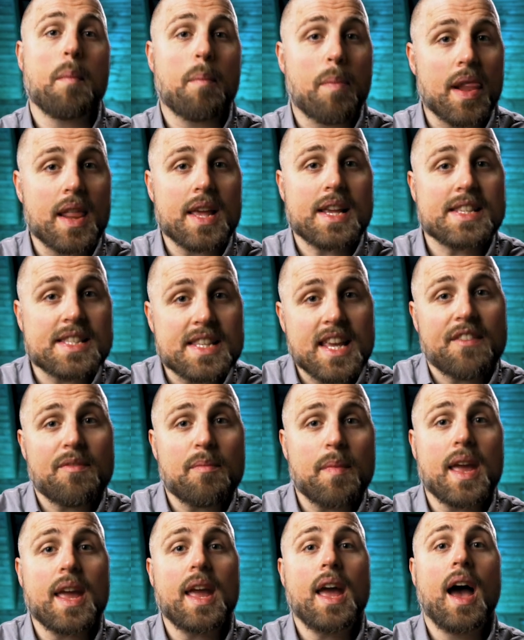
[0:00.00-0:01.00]
Please give
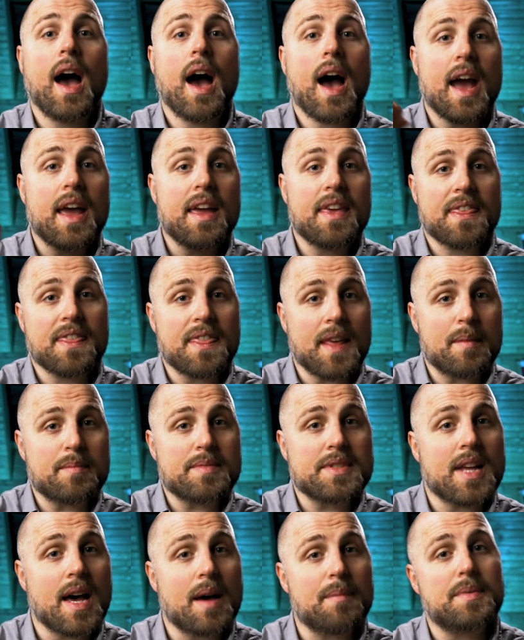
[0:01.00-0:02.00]
me a
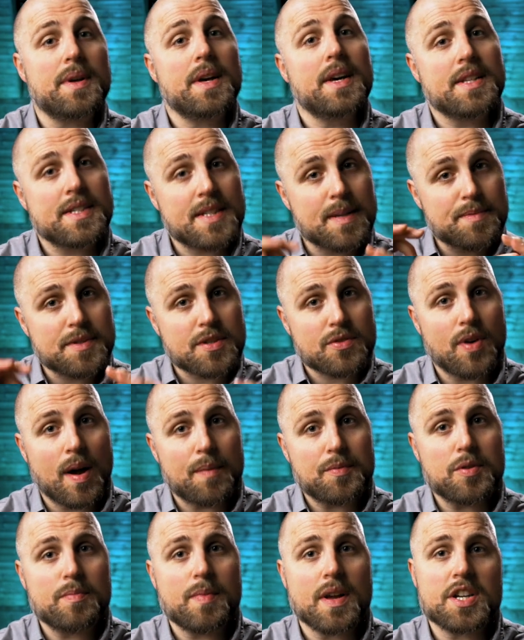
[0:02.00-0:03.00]
thumbs up,
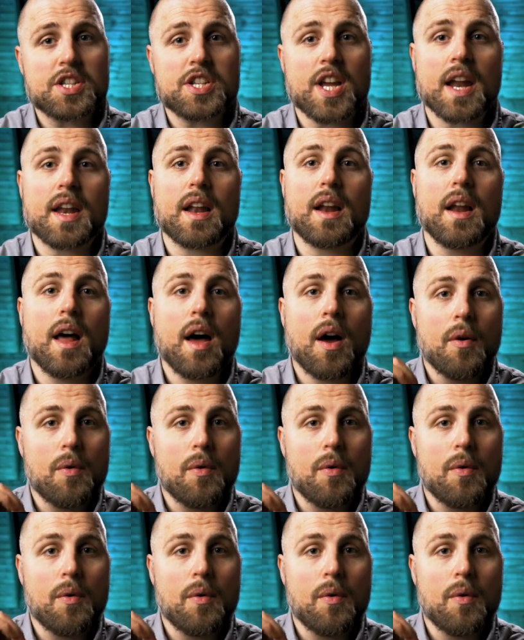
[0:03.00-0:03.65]
subscribe to my channel,